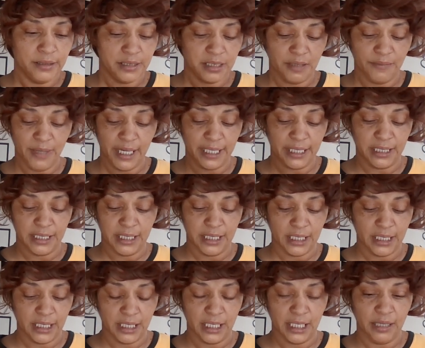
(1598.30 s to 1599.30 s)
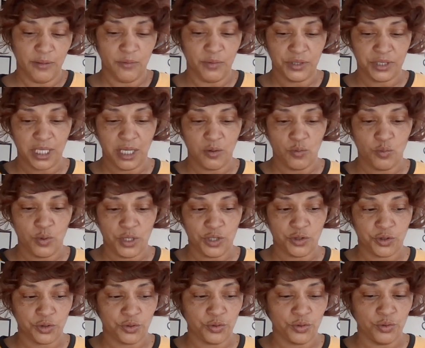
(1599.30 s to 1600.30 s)
Somebody didn't let what they
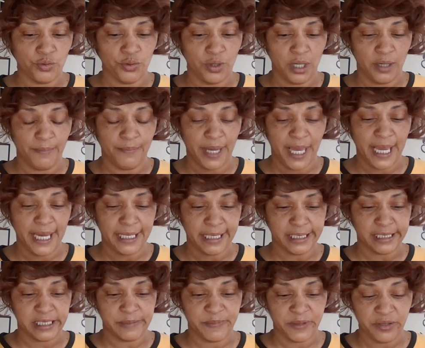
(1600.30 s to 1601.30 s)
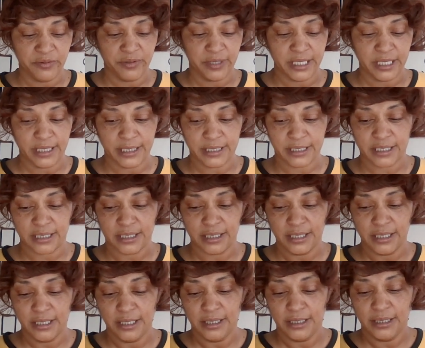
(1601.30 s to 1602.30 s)
went through, a bad experience
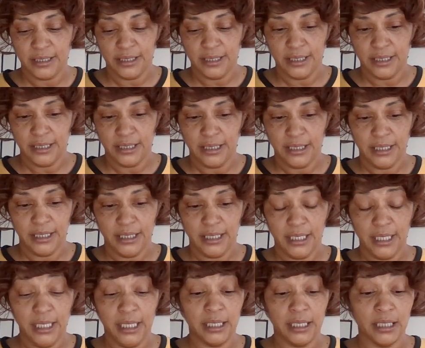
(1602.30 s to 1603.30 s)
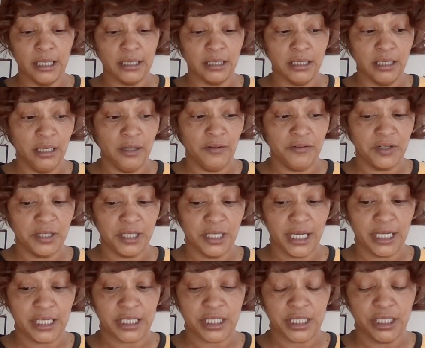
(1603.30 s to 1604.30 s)
and a love
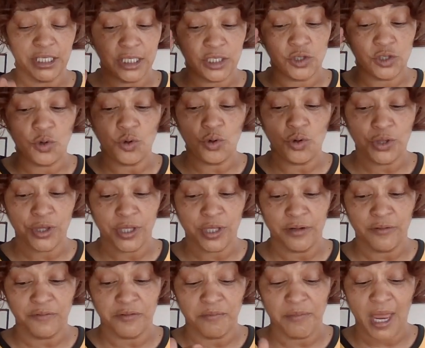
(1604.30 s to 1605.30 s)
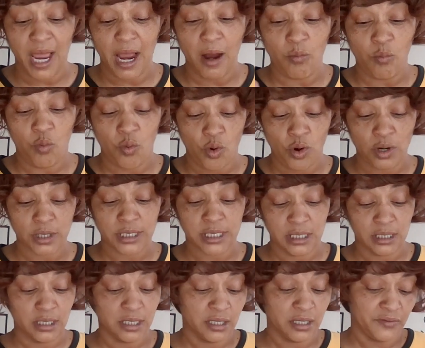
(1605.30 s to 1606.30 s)
connection, detour them from not
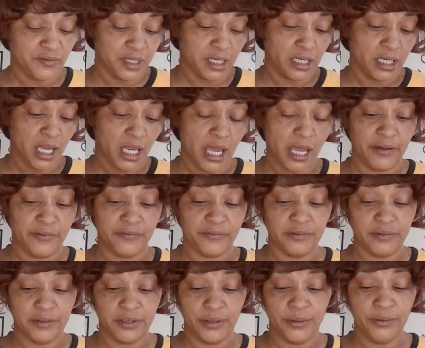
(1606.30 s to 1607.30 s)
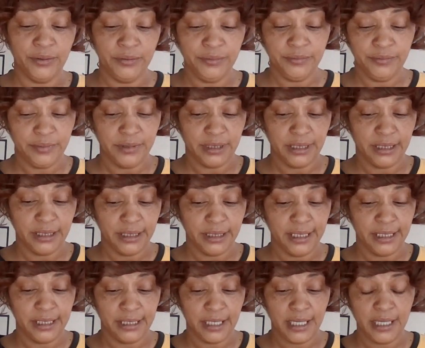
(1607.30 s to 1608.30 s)
wanting love in their life. Oh, I
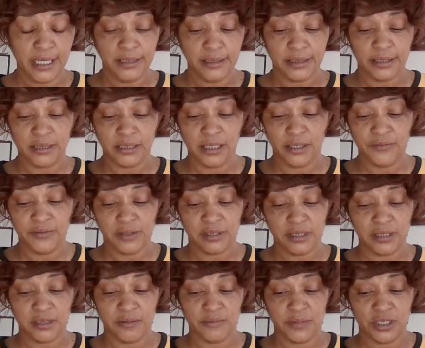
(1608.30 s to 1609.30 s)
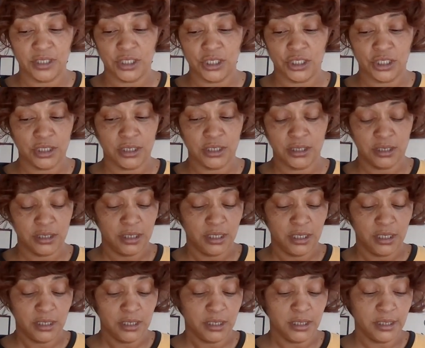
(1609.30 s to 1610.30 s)
like that. The lovers to the magician,
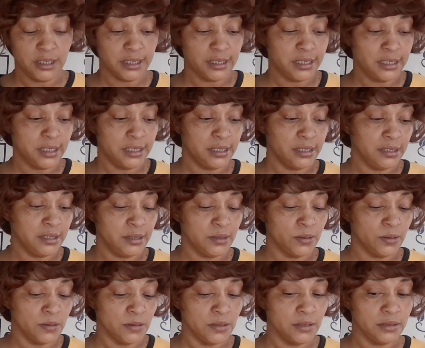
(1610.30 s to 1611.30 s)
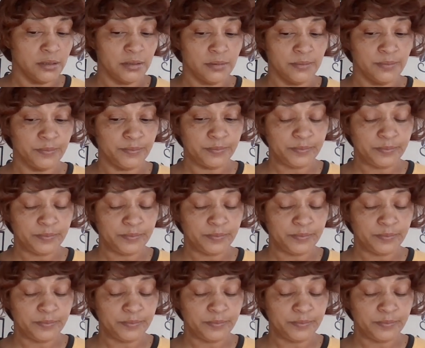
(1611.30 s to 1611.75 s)
to the six of swords.